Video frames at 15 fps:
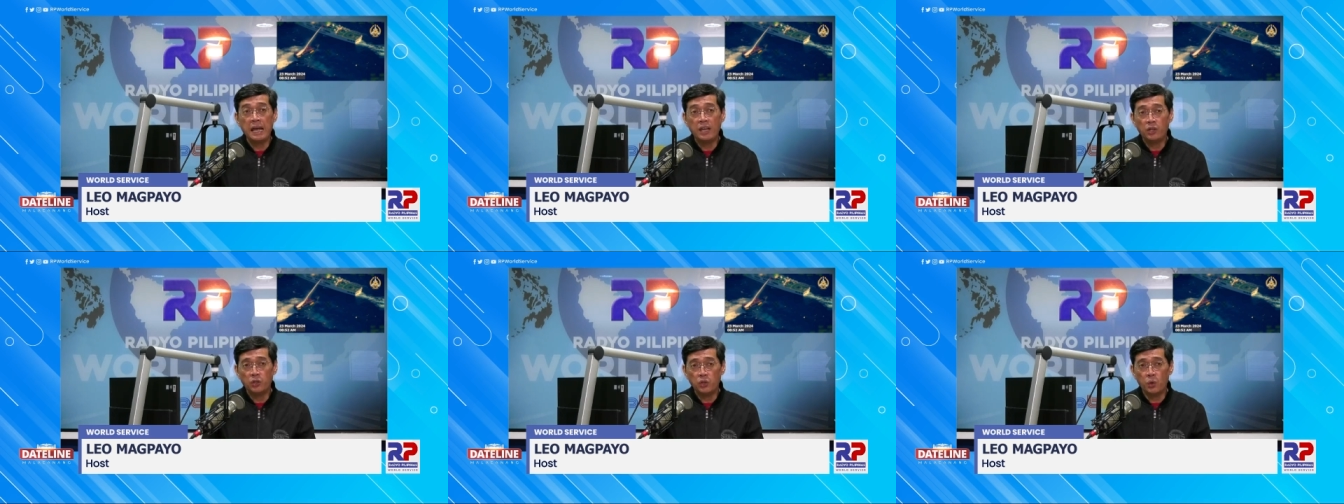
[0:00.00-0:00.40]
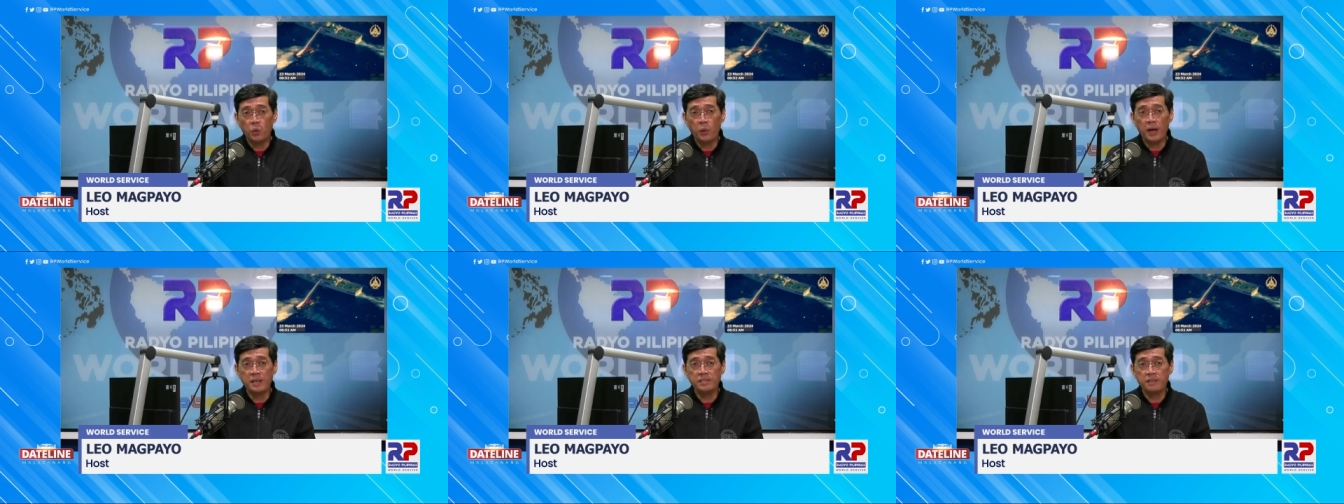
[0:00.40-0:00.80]

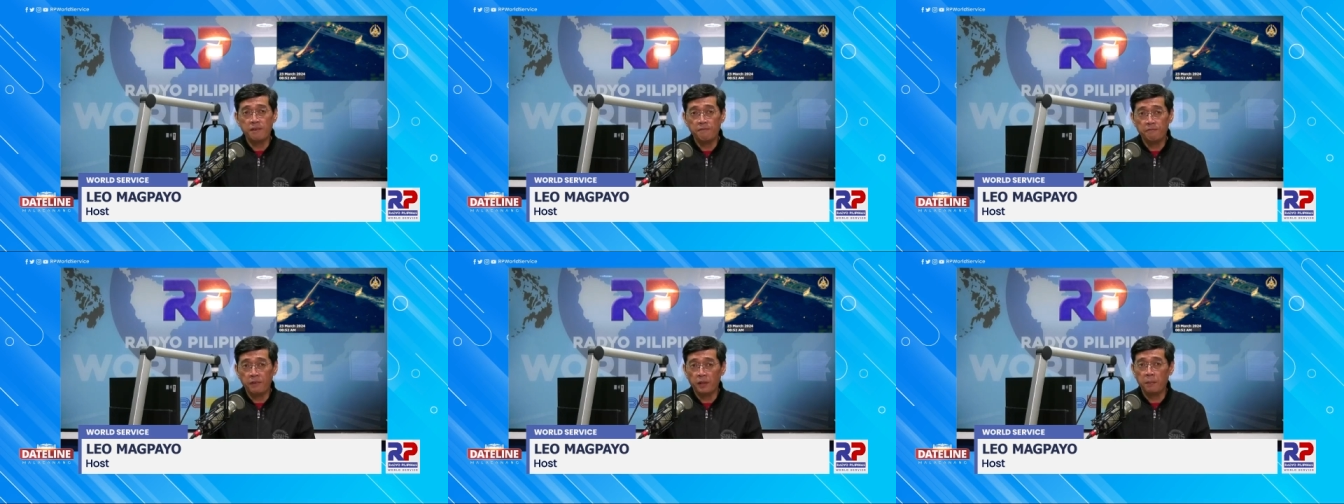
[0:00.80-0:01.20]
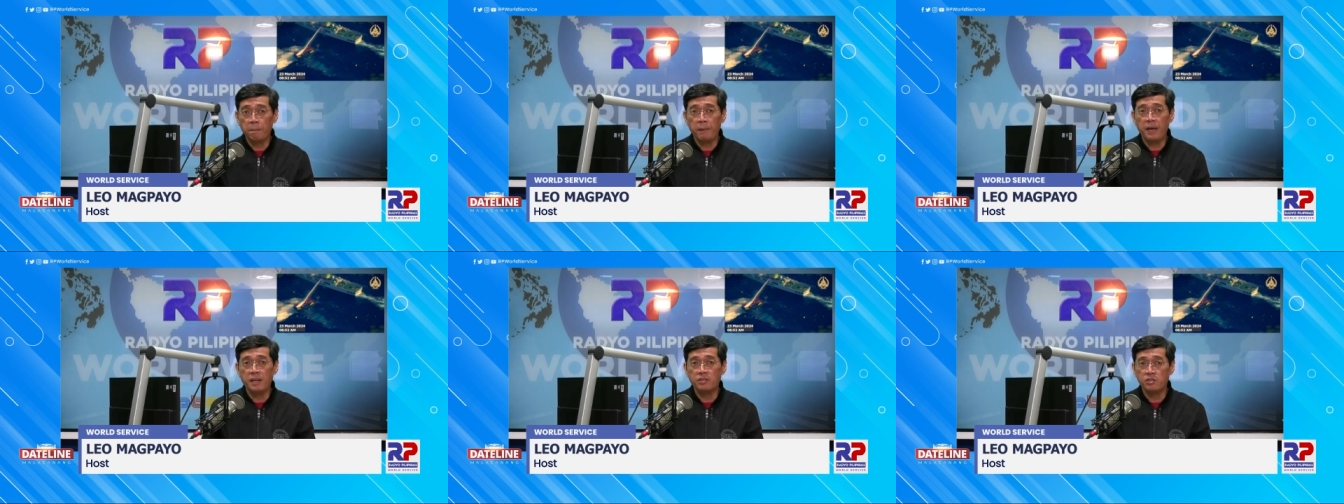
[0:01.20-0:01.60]

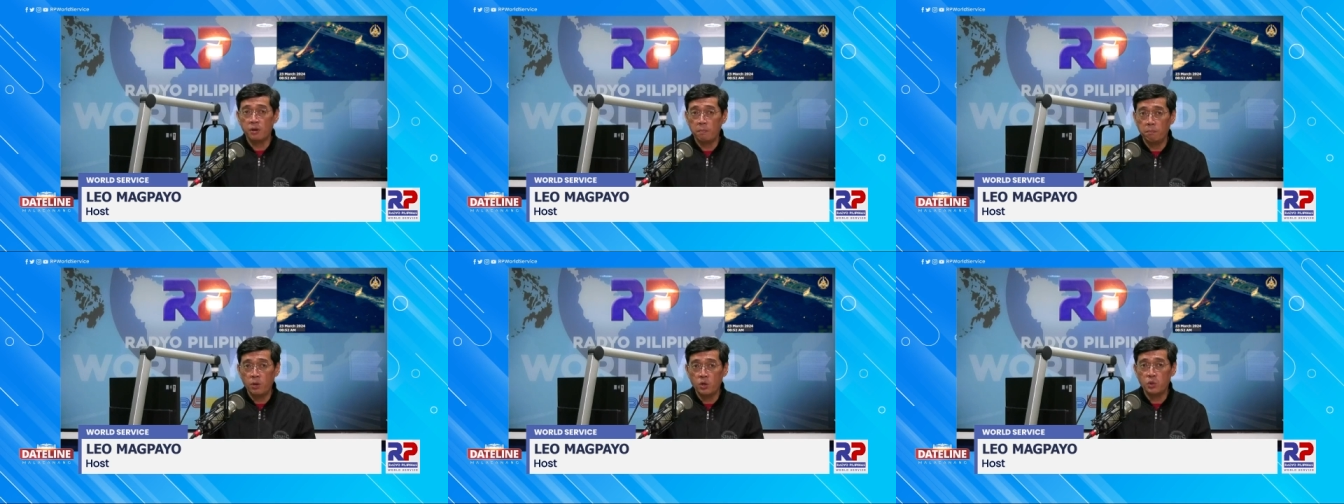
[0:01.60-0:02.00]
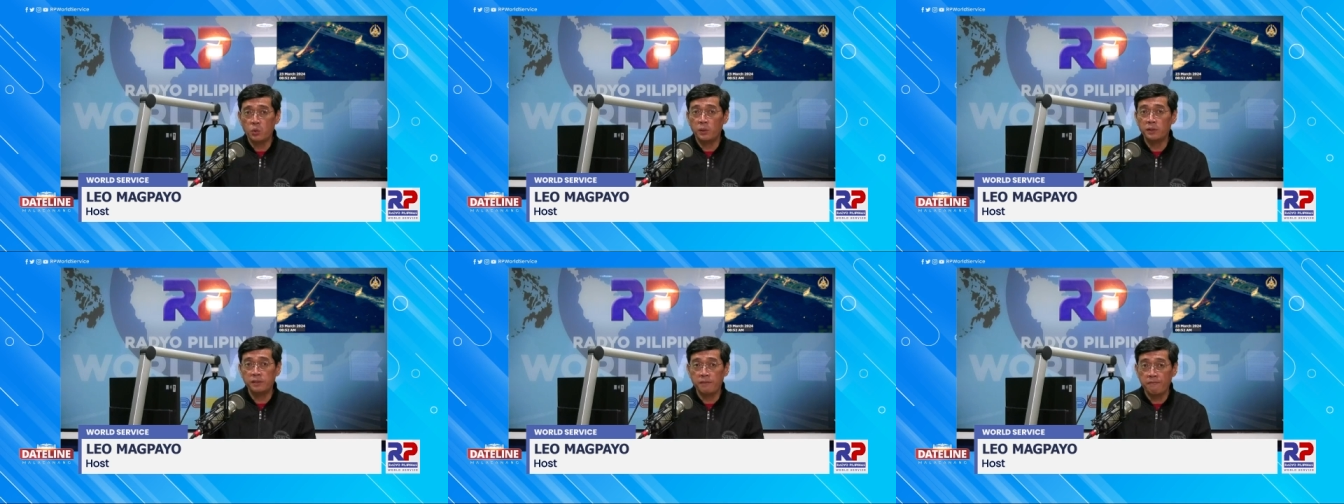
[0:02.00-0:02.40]
U.S.-Philippines
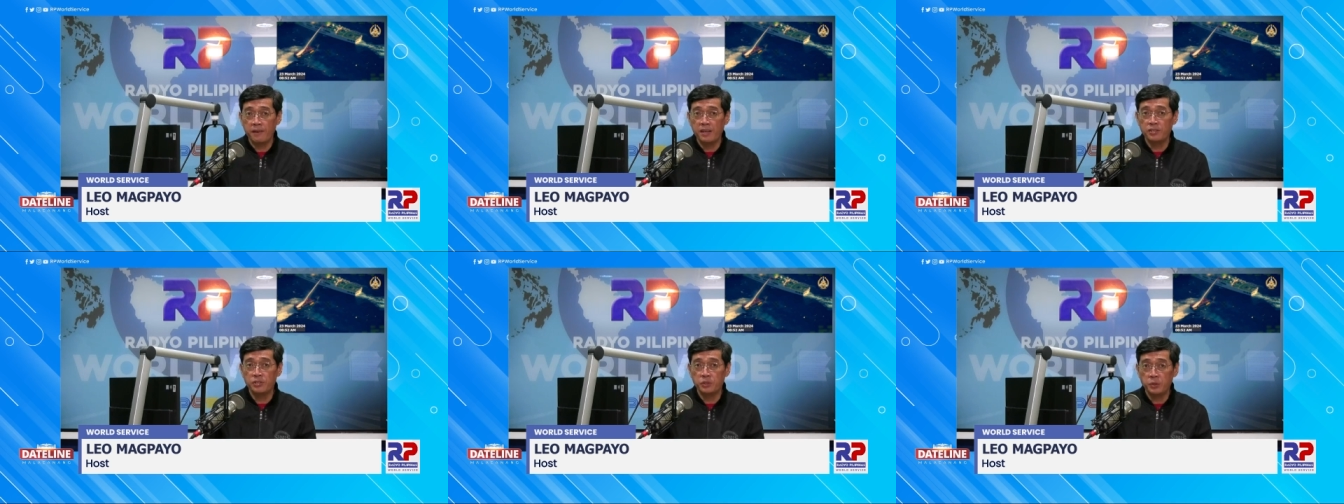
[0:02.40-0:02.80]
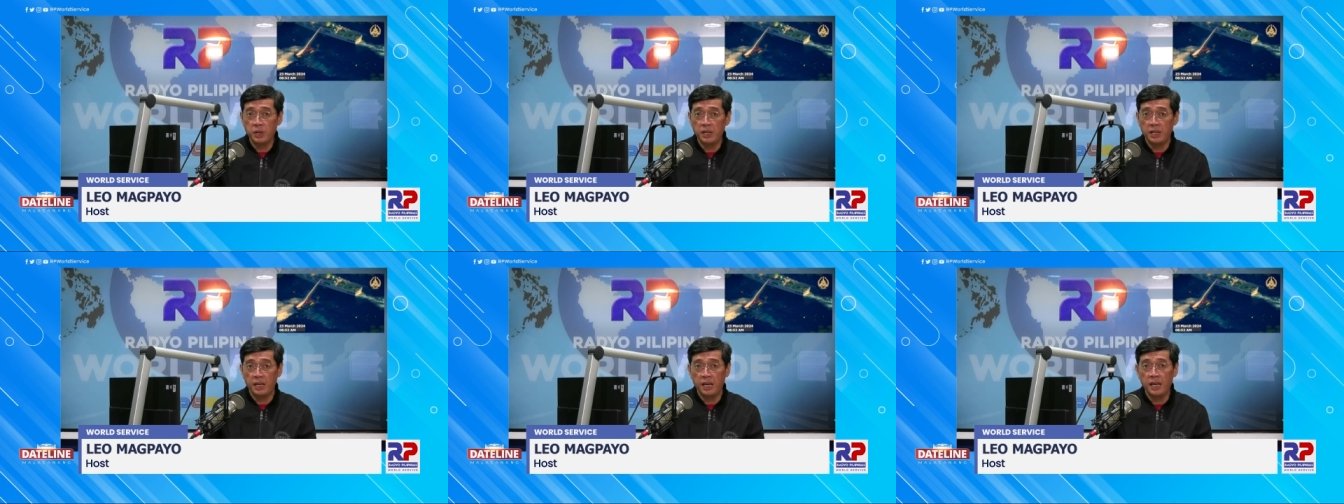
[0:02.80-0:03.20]
Mutual Defense
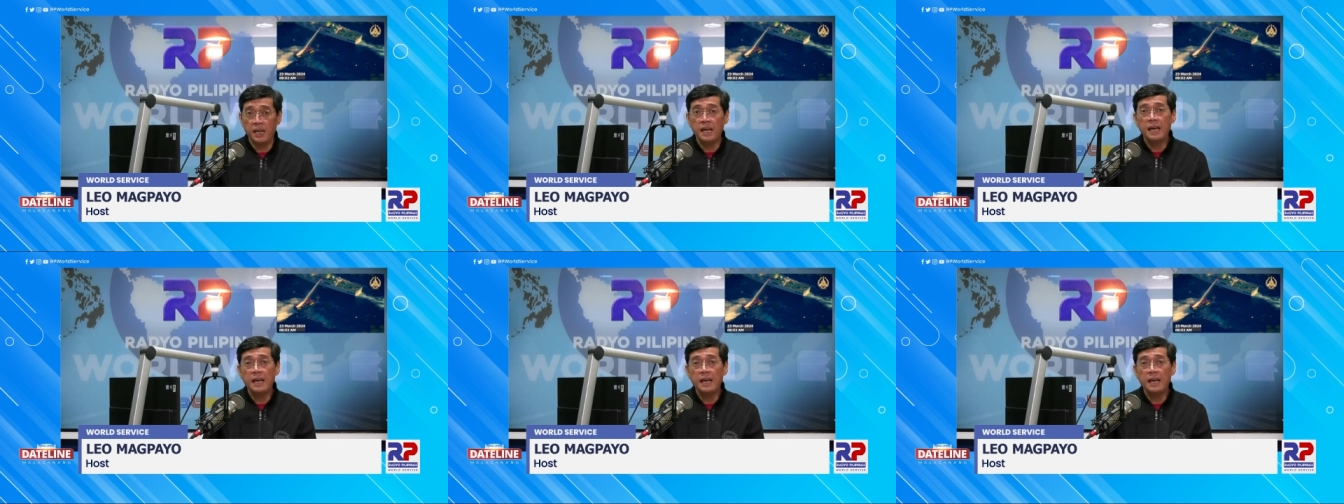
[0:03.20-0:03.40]
Treaty